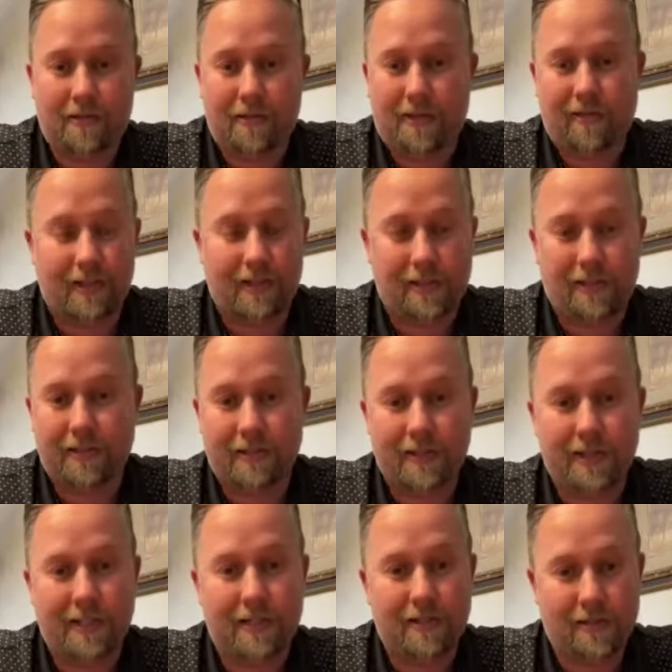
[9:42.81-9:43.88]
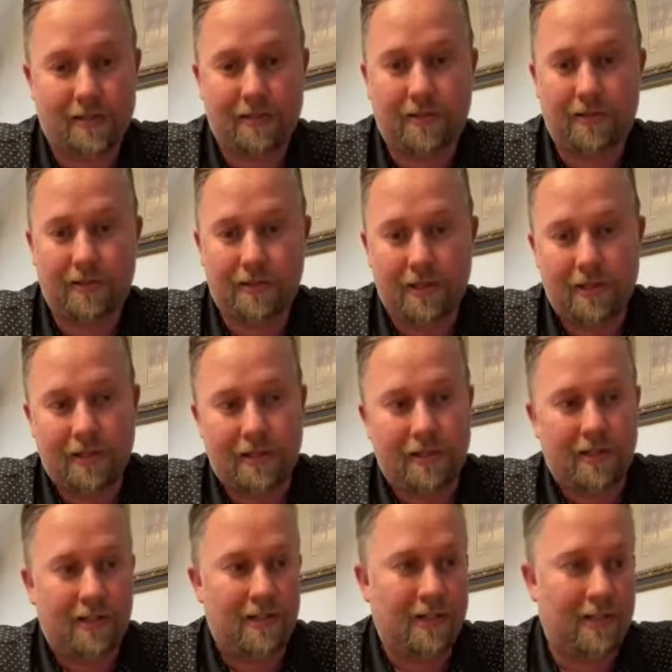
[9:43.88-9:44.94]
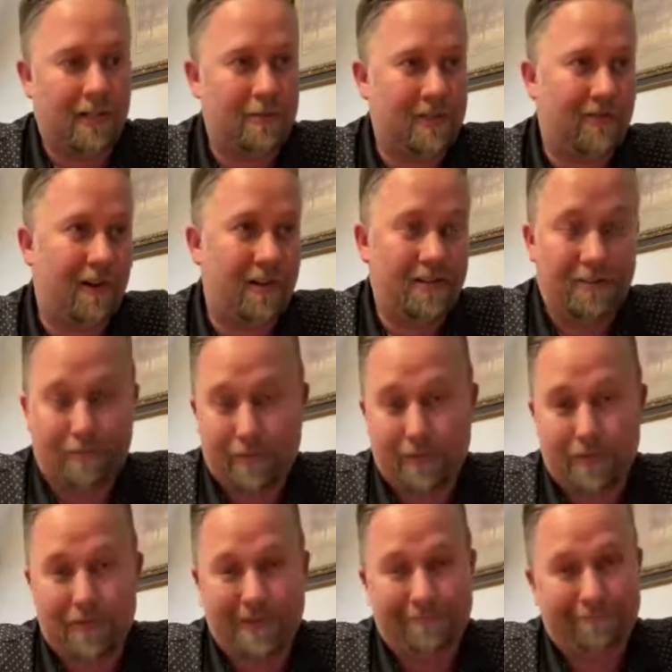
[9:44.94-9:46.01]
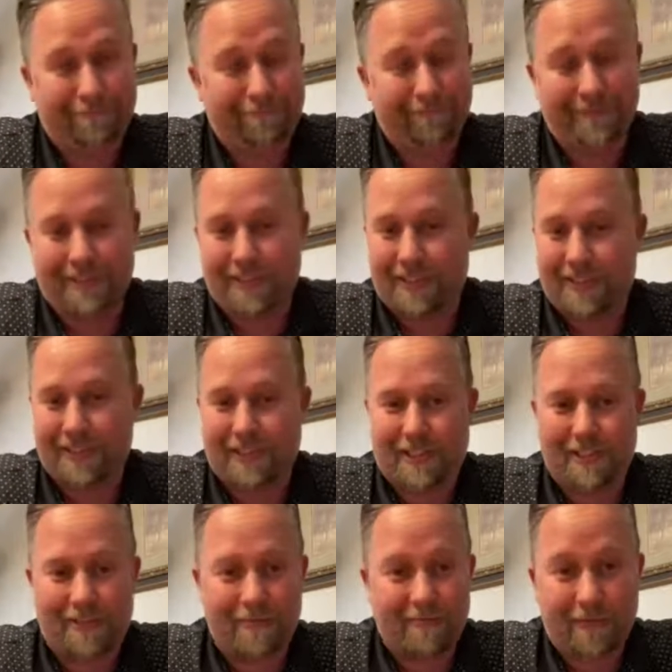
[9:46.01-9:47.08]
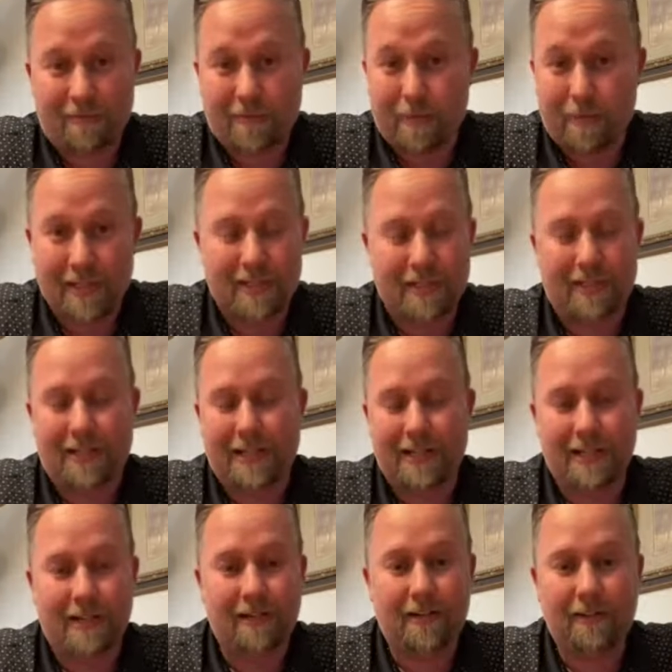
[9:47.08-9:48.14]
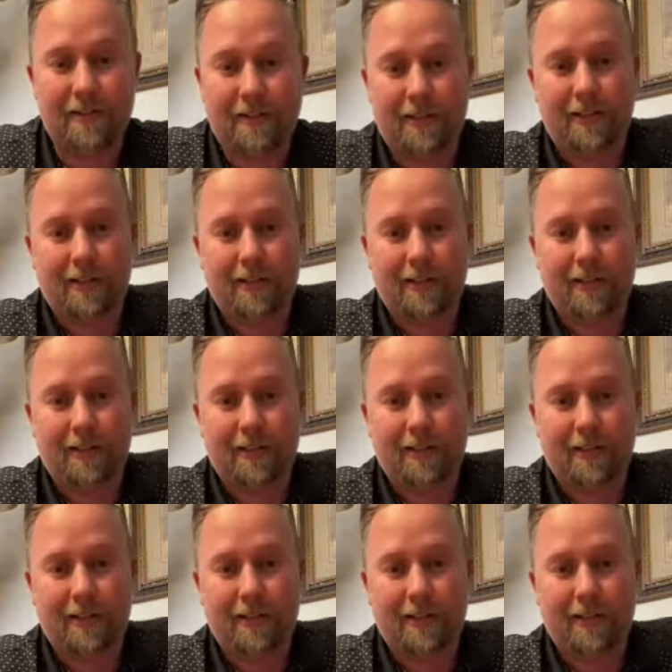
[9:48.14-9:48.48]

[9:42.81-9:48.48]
Everything's good there. So as far as them bugling, it just depends on the day.